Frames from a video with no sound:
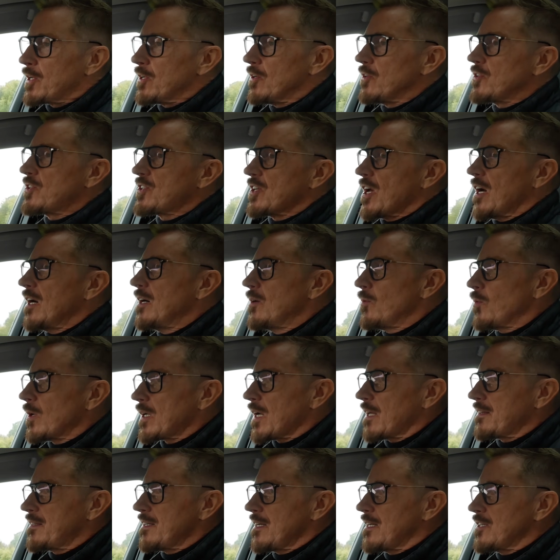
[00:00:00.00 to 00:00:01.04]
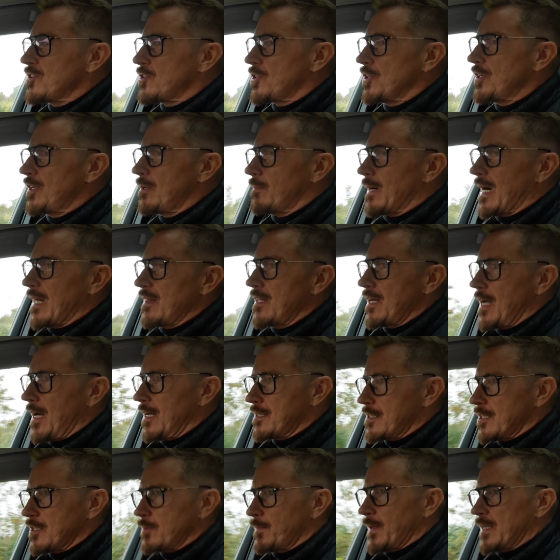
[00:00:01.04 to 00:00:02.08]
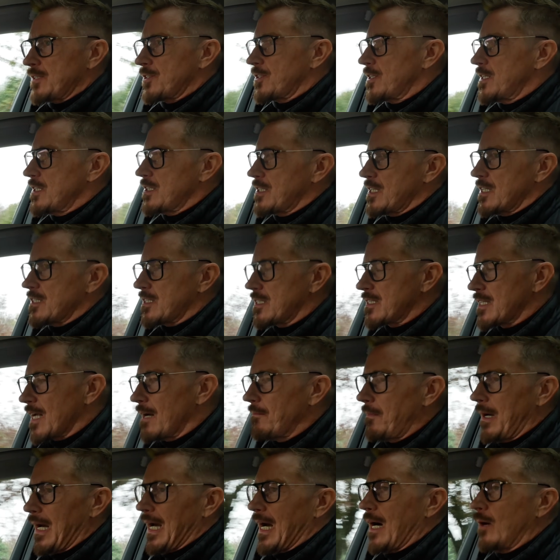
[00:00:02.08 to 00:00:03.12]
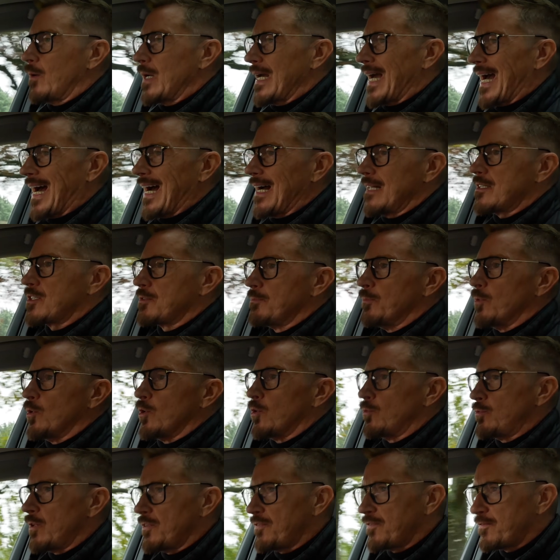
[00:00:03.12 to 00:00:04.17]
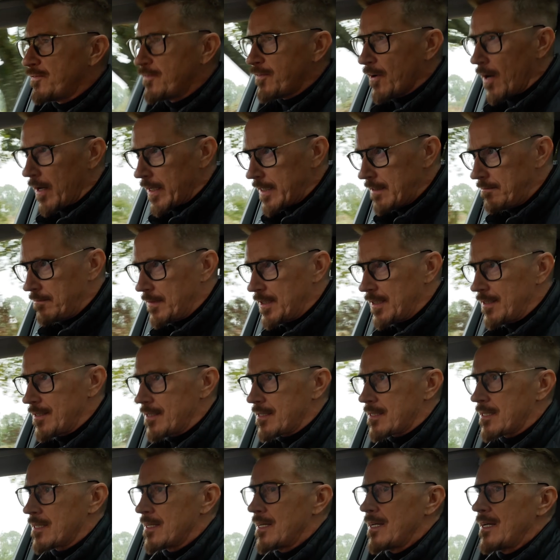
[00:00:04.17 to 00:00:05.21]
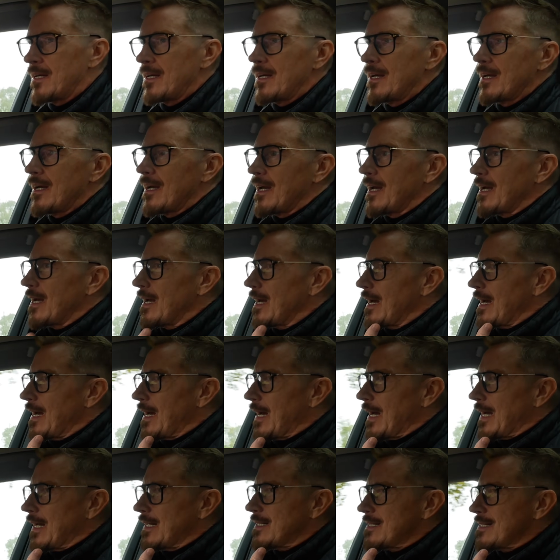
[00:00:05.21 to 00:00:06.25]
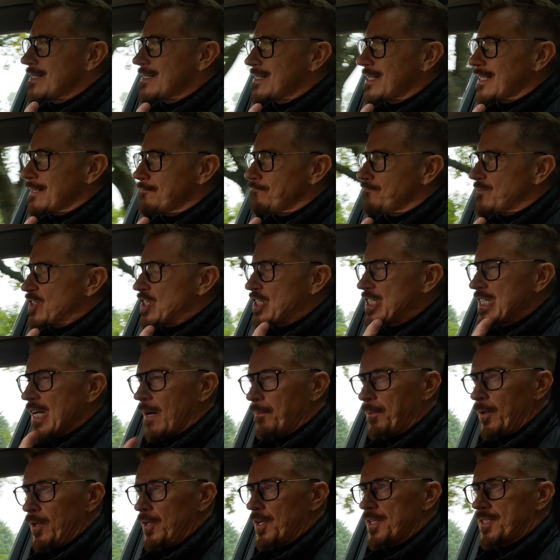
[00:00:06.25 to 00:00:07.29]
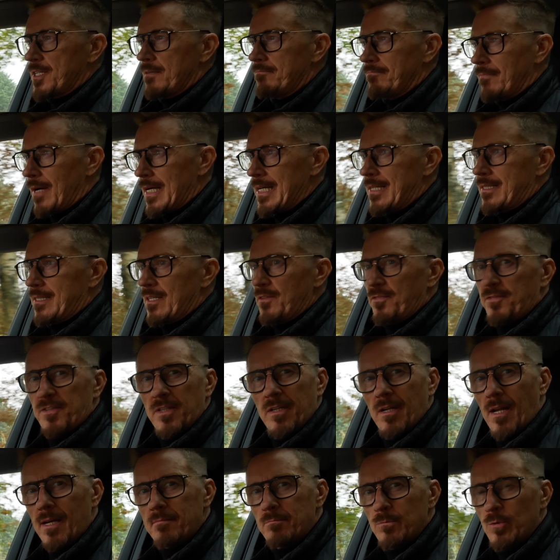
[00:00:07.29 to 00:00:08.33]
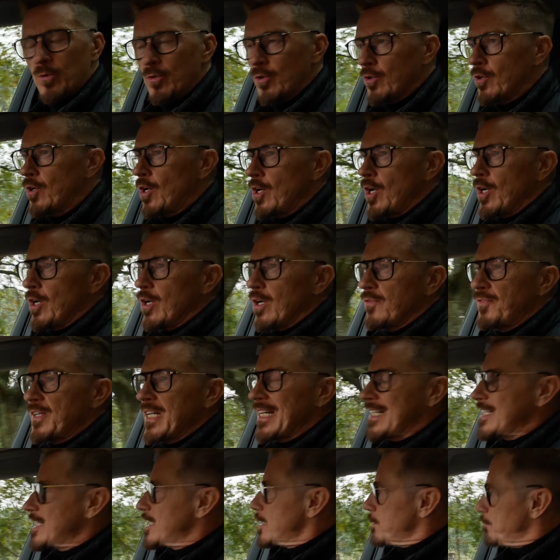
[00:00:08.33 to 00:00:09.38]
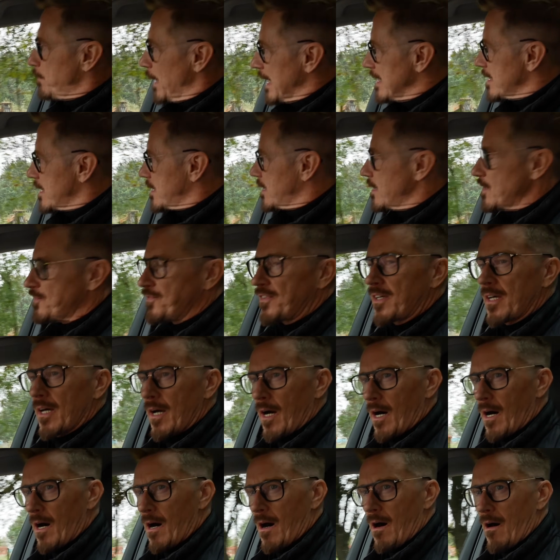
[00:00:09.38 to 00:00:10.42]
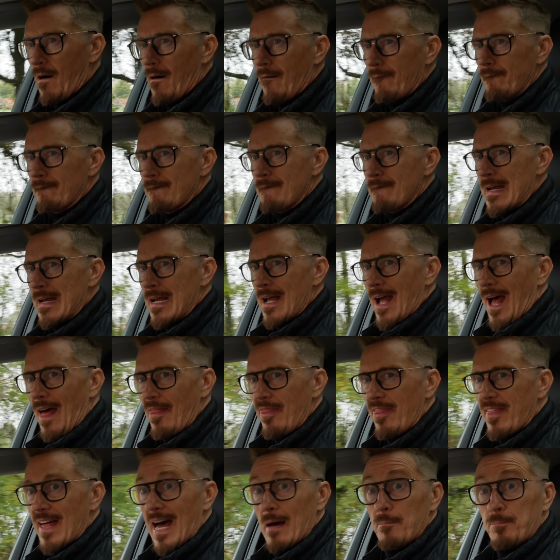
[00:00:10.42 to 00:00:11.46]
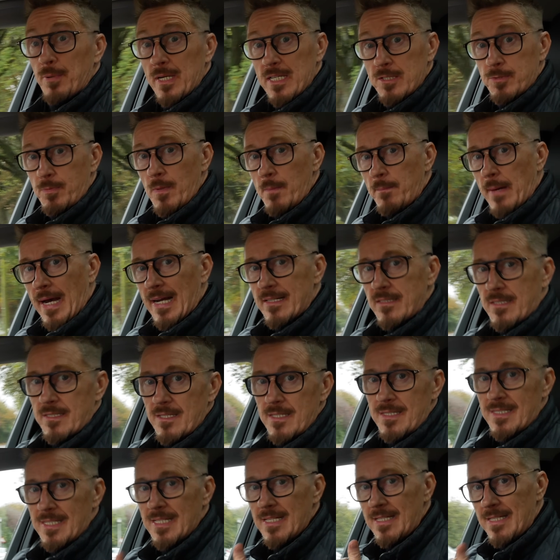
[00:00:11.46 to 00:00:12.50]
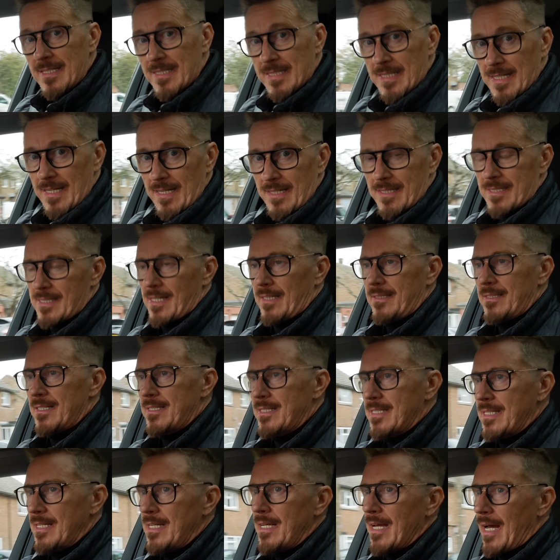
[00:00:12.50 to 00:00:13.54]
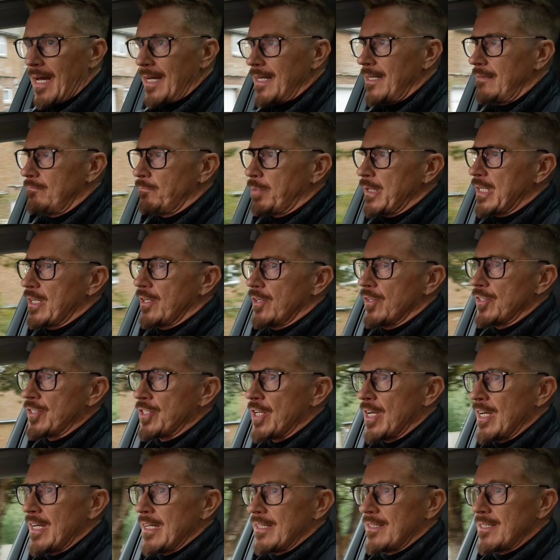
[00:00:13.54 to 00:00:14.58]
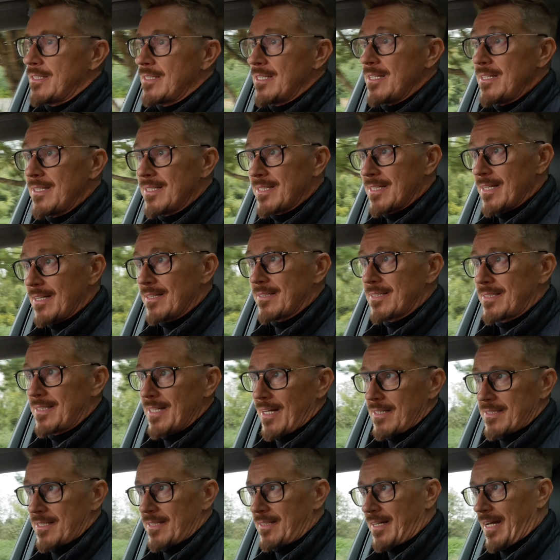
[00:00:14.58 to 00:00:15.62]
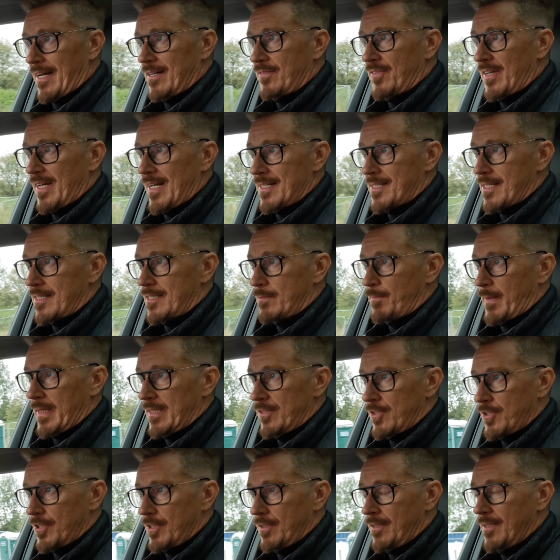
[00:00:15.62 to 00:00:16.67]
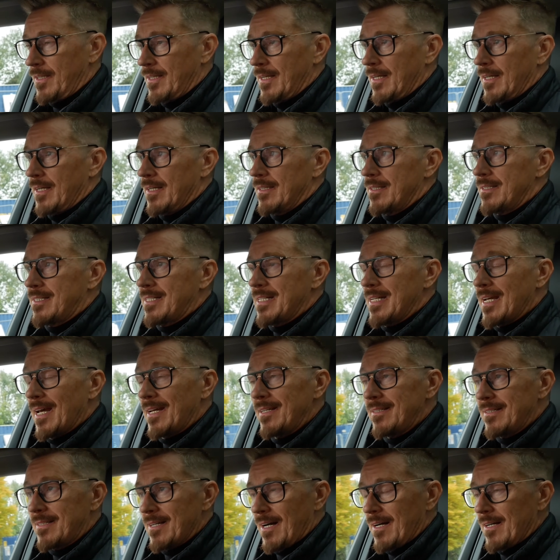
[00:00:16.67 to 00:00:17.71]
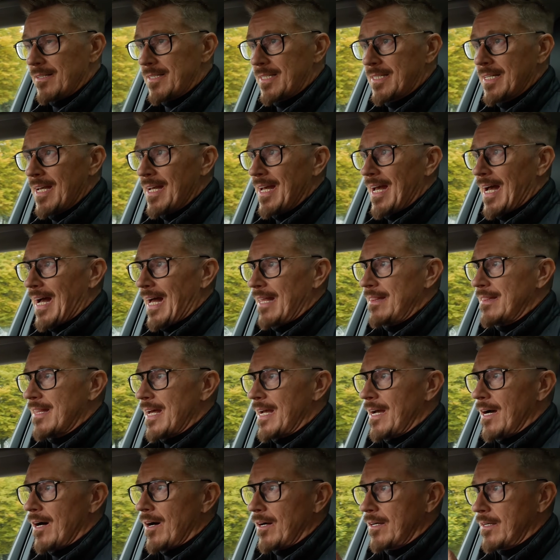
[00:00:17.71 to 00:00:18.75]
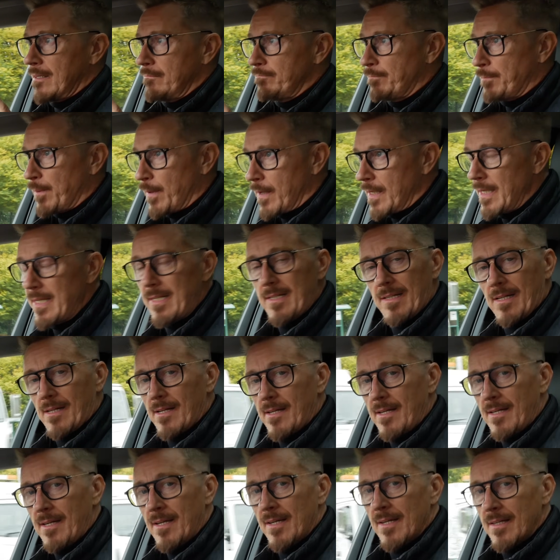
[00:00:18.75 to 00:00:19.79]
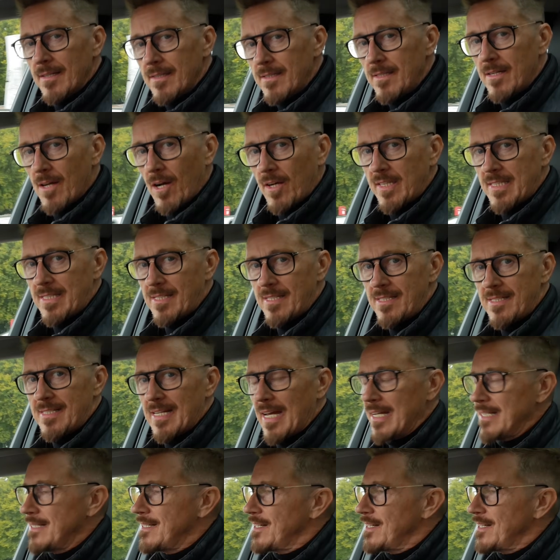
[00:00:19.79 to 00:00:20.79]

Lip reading: also, what I think is good about the air suspension is that somehow it adds more refinement and suppleness. It makes it feel like more of an expensive car. And that brings me back to the T6 and the T8, because the T6 doesn't have air suspension, the T8 does, and they are completely night and day